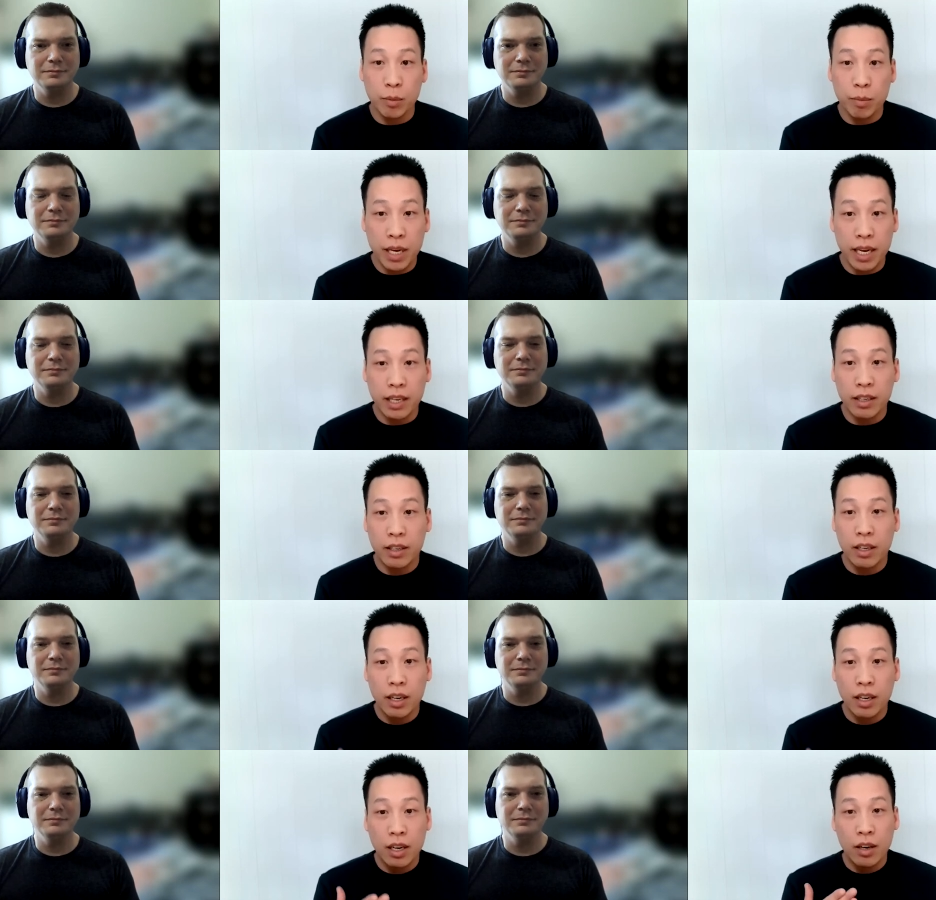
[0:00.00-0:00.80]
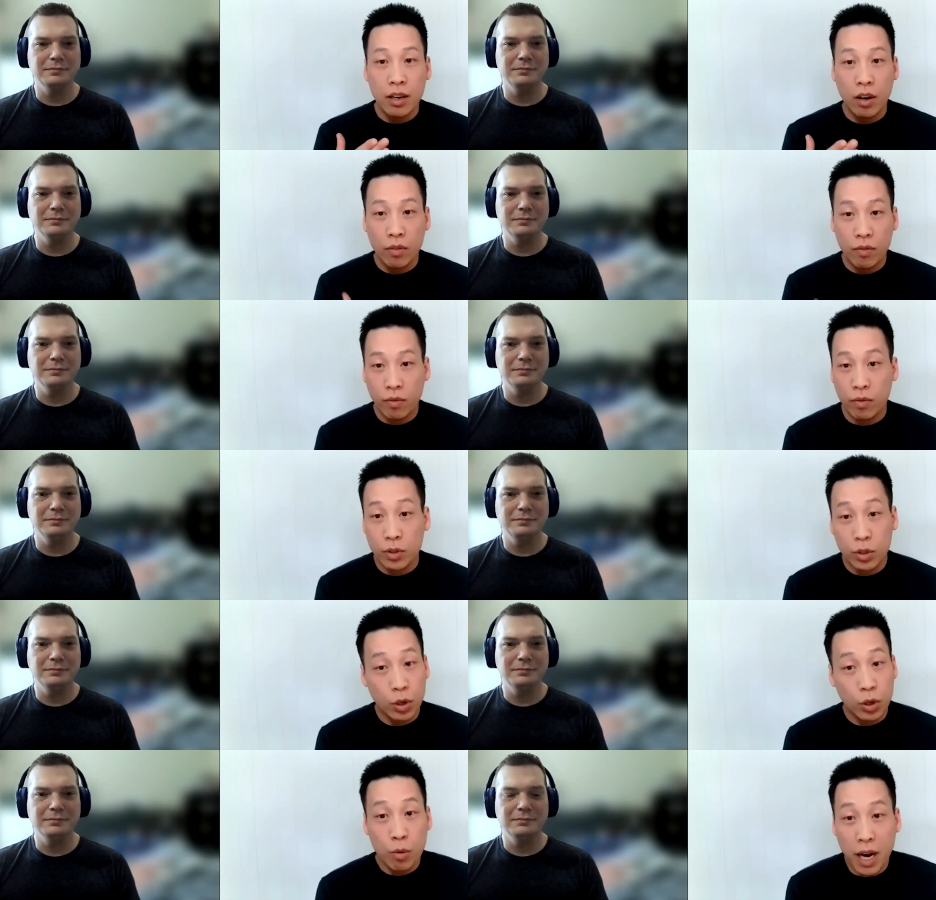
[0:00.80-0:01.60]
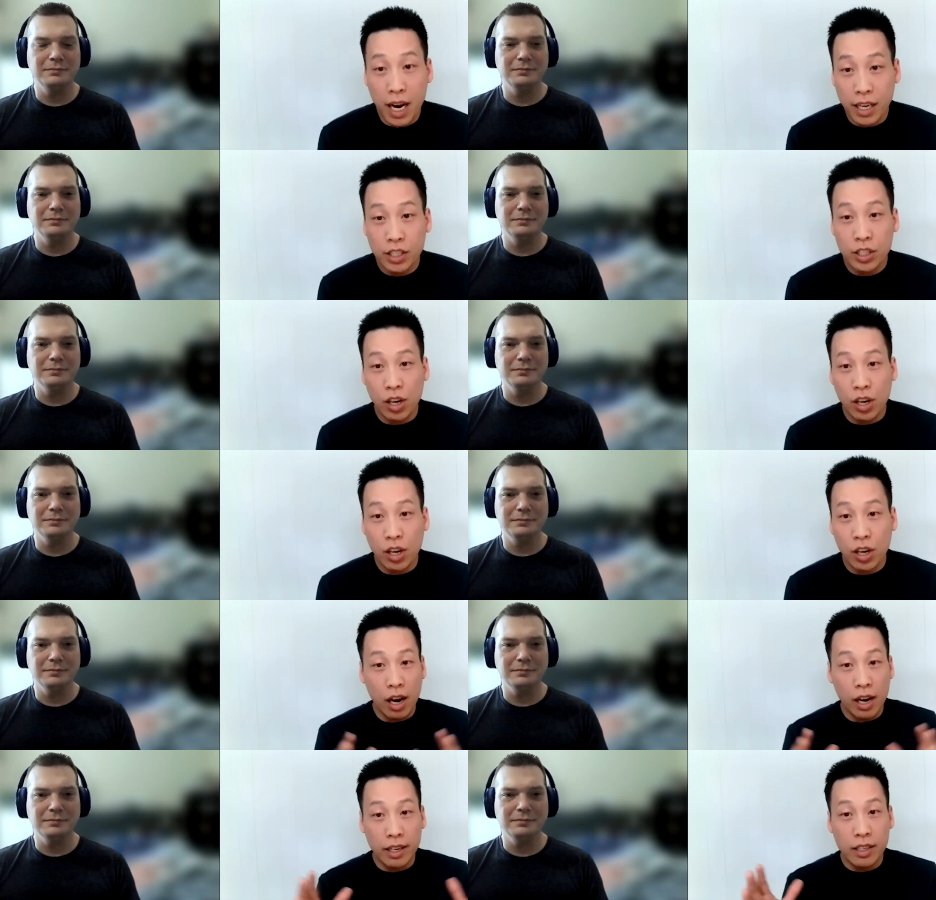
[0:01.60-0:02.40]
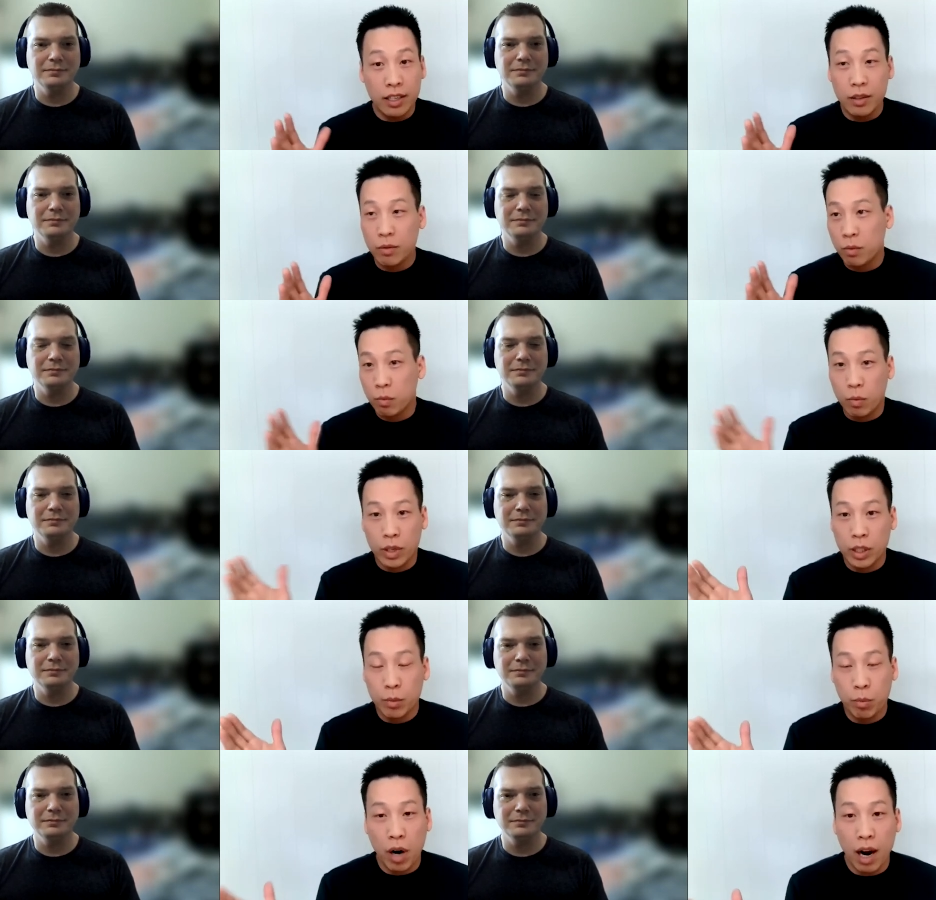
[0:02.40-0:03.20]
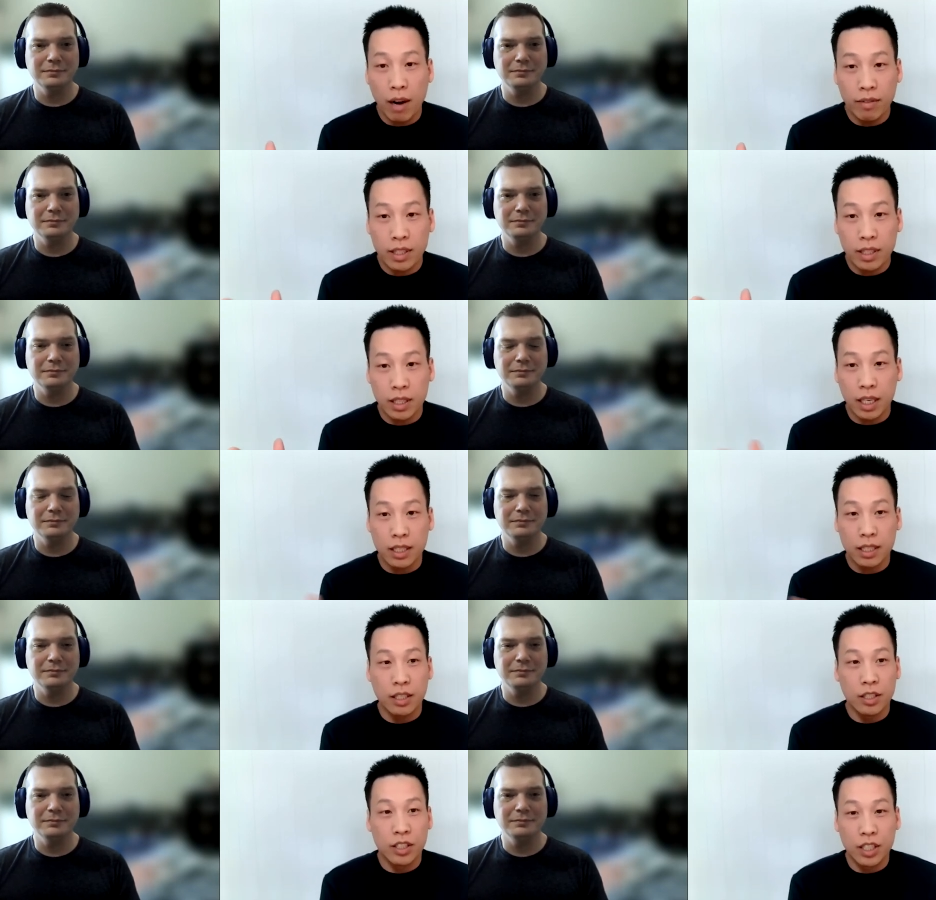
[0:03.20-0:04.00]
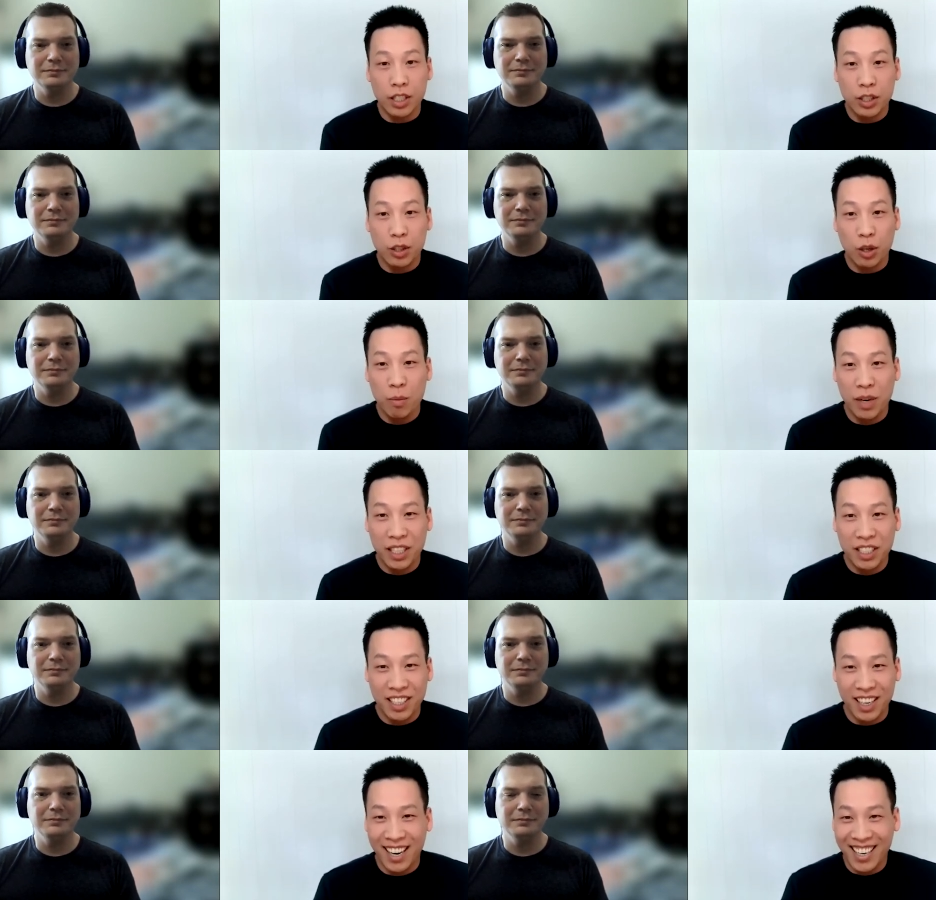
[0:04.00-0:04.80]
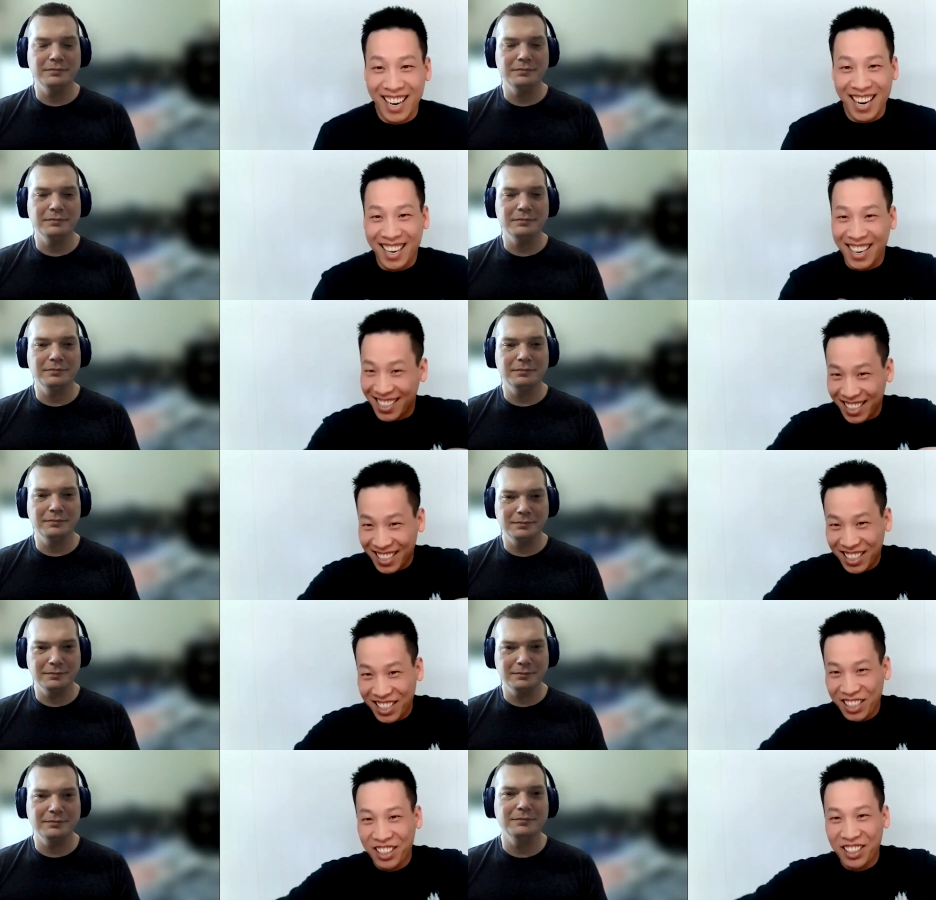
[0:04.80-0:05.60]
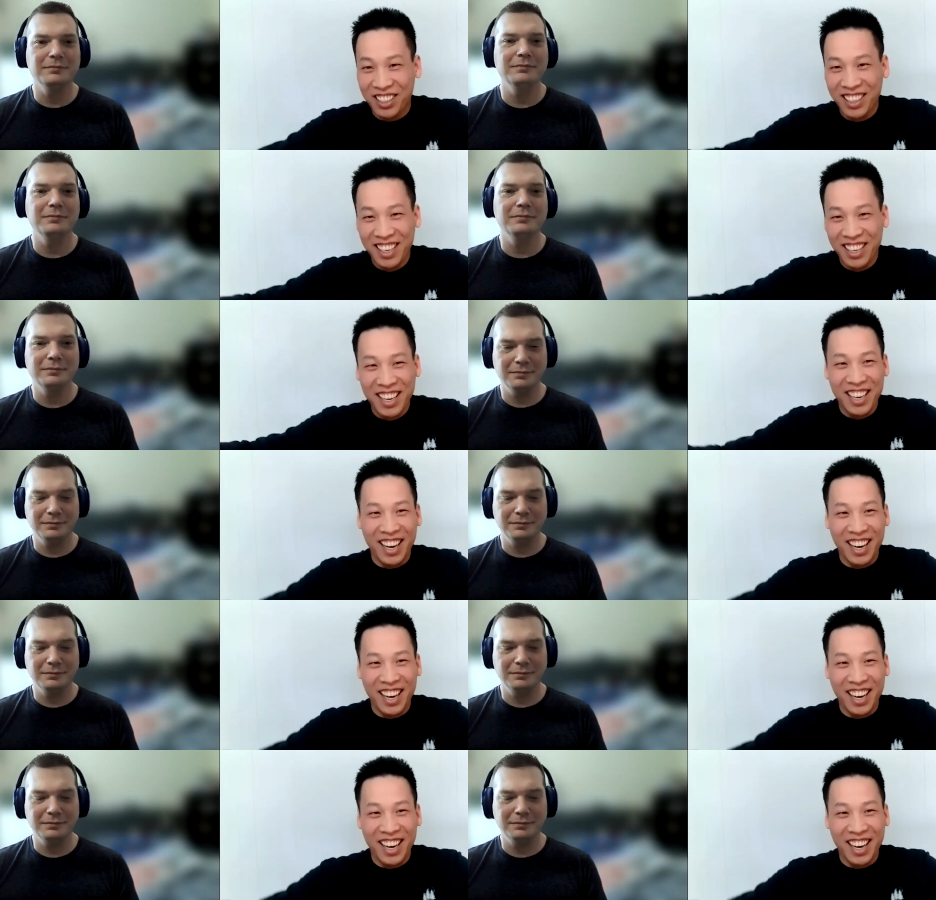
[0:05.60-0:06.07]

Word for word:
Speaker 1: speak too much on which province because there's just so much, again, additional